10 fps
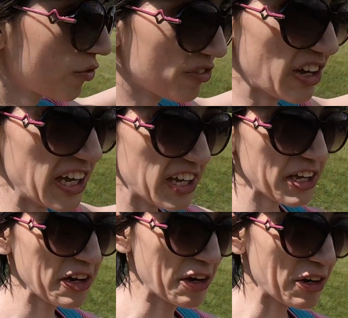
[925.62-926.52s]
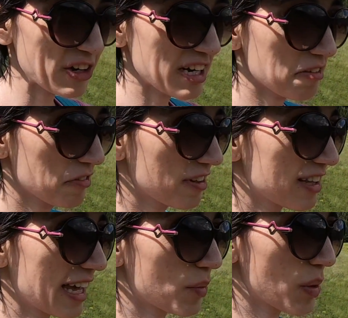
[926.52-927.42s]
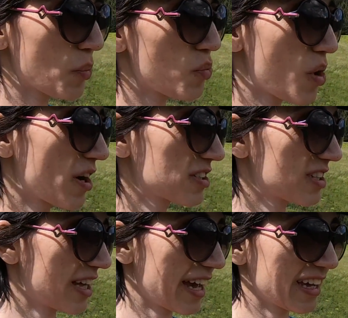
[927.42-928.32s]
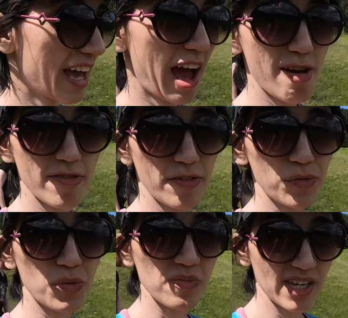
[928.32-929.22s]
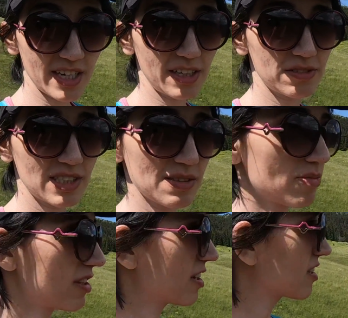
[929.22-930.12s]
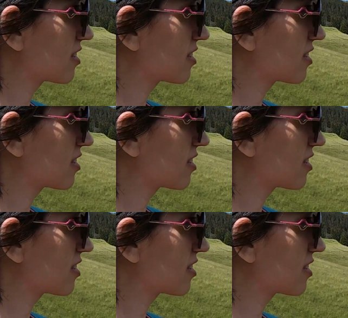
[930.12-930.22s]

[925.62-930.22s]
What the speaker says: Over here, and I feel like we walked like half of Romania or something.